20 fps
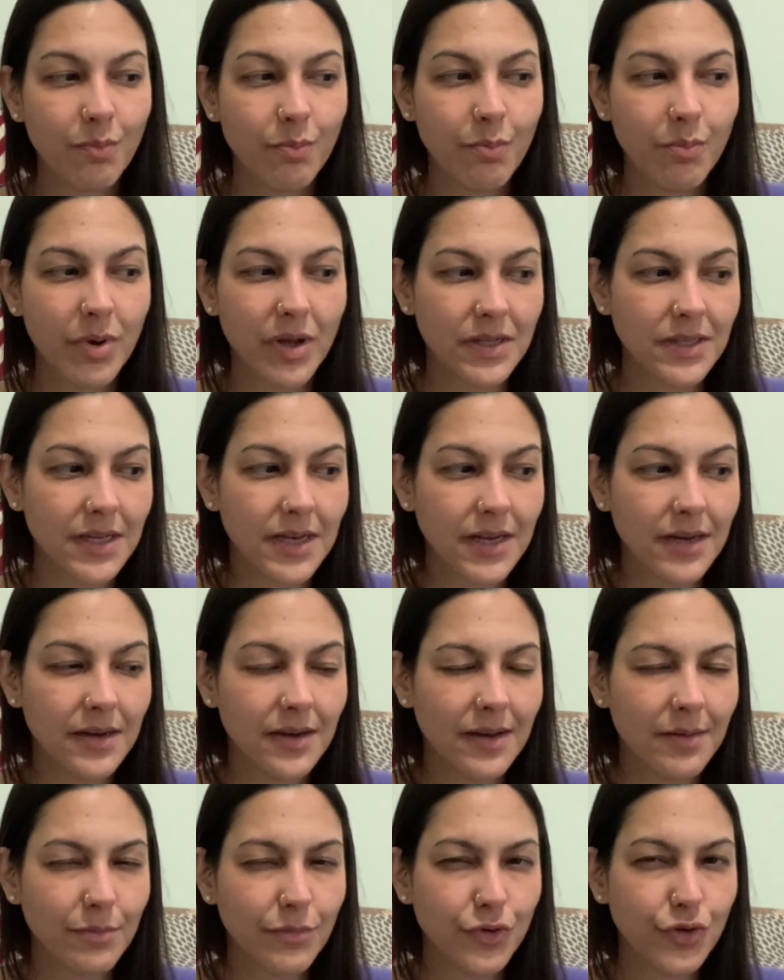But then
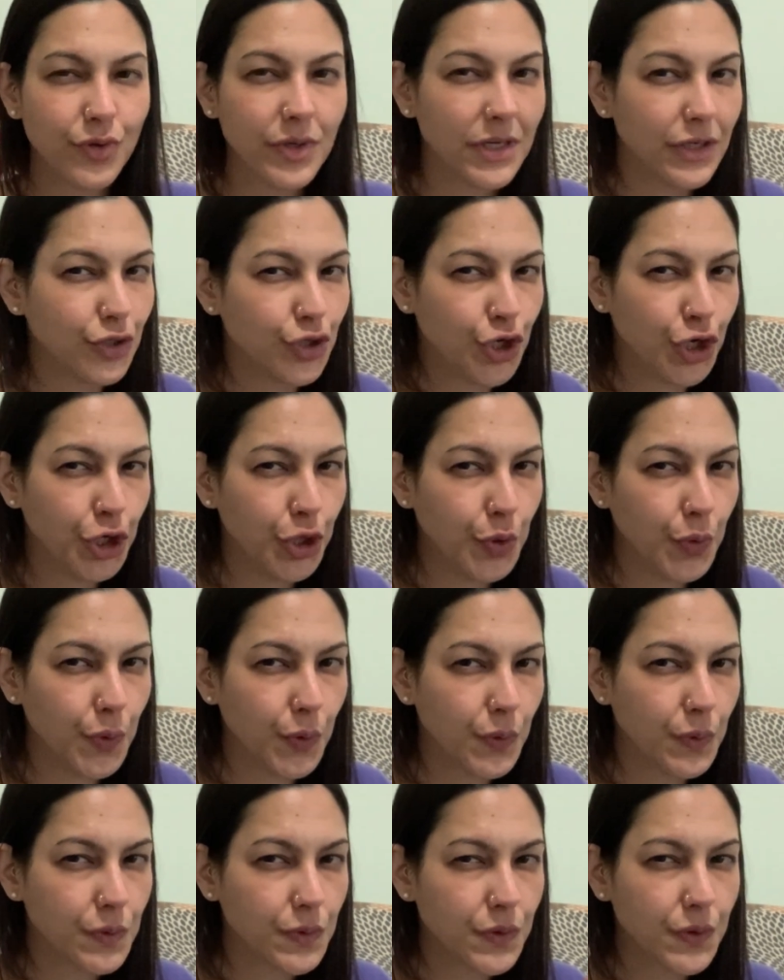I'm doing 2.
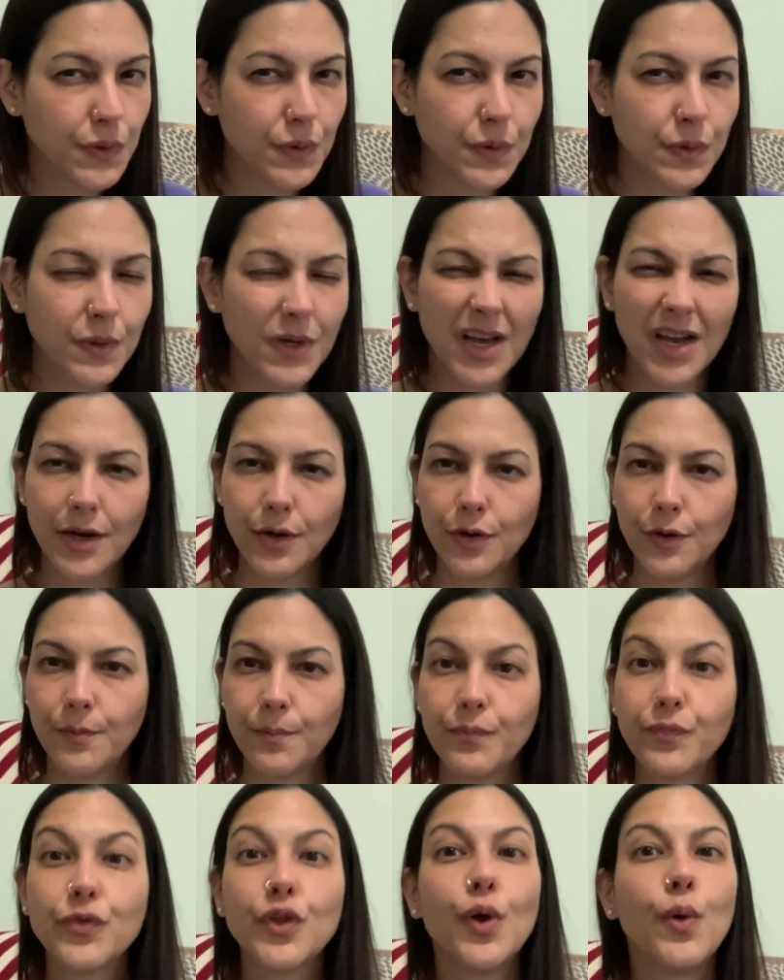So I don't know
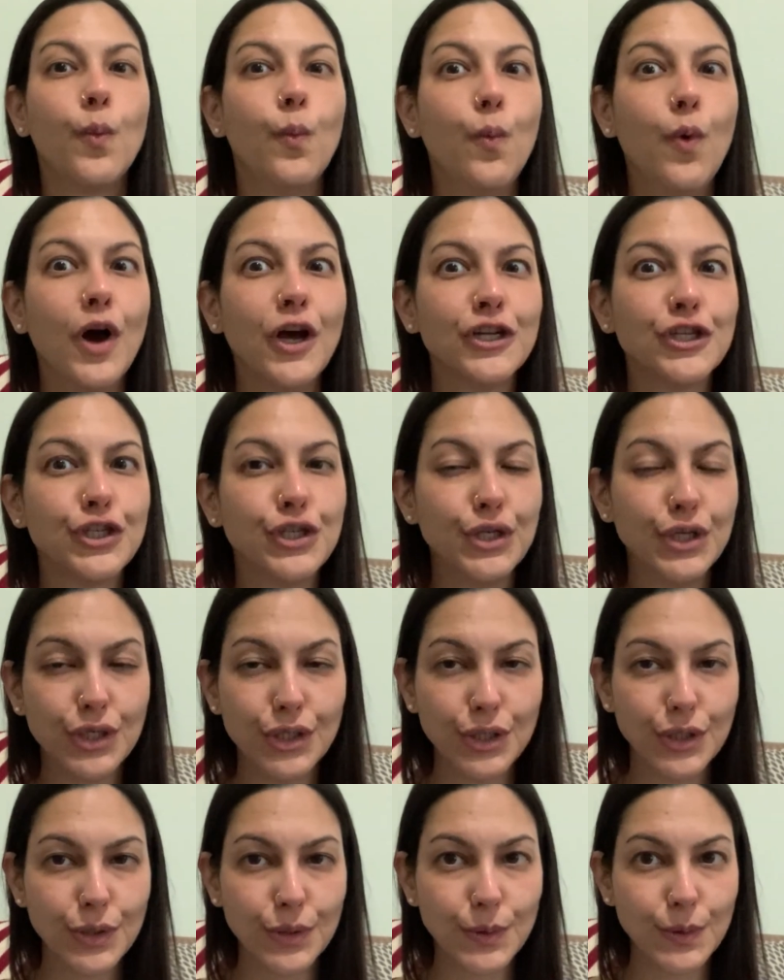what to
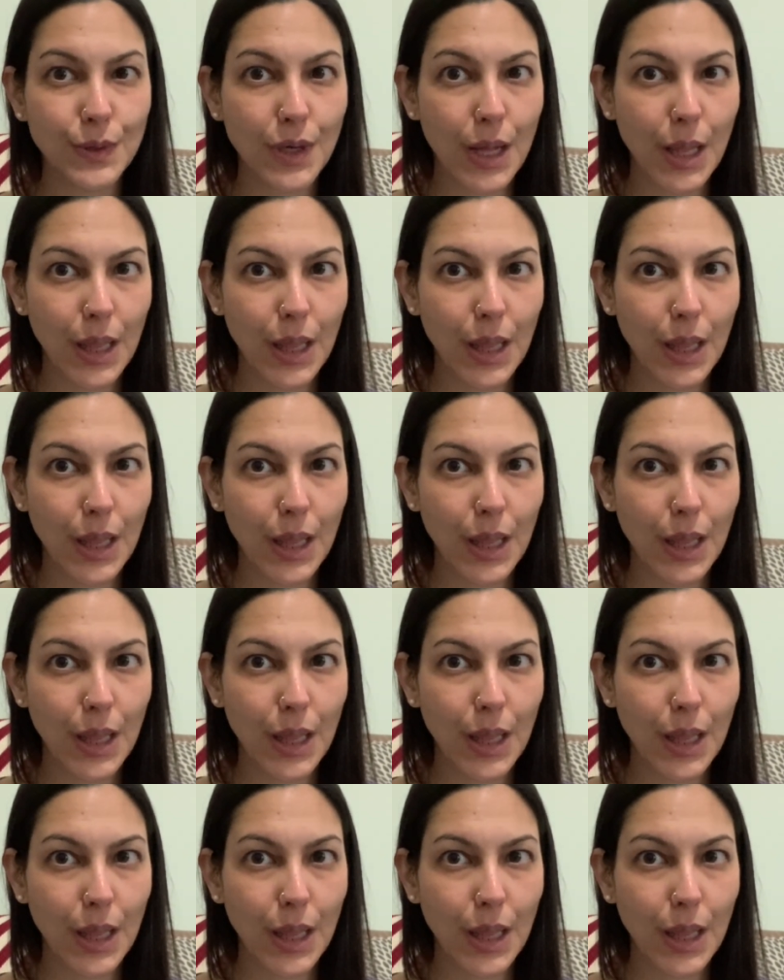do.